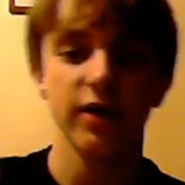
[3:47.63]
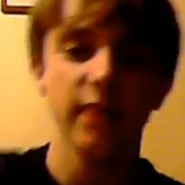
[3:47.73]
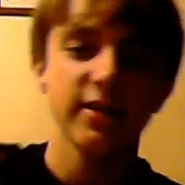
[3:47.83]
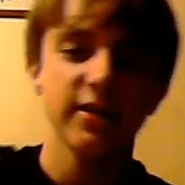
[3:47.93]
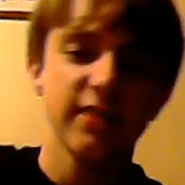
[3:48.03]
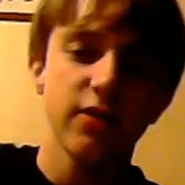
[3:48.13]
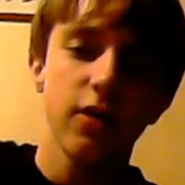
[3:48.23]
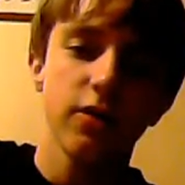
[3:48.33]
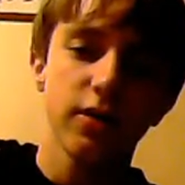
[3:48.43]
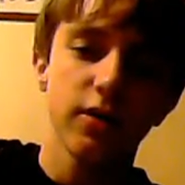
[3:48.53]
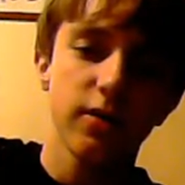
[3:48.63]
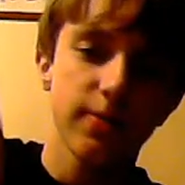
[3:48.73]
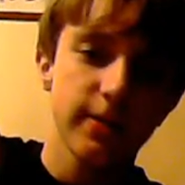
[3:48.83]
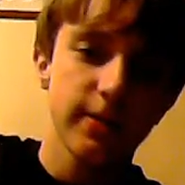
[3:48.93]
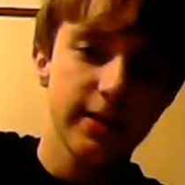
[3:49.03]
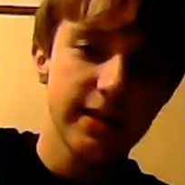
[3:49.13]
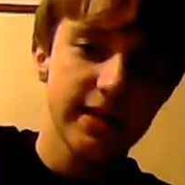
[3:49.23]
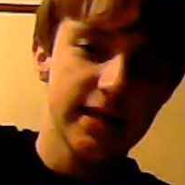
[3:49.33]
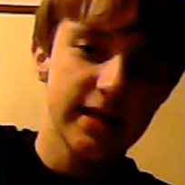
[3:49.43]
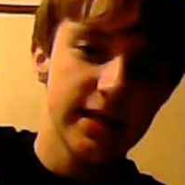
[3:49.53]
but it's even harder up
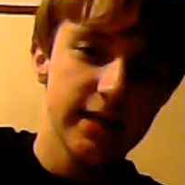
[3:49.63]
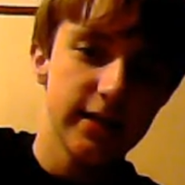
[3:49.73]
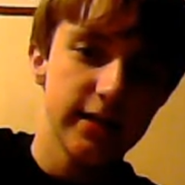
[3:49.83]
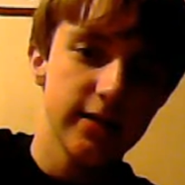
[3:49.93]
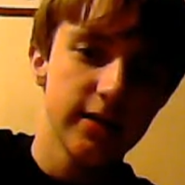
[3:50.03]
here, you know.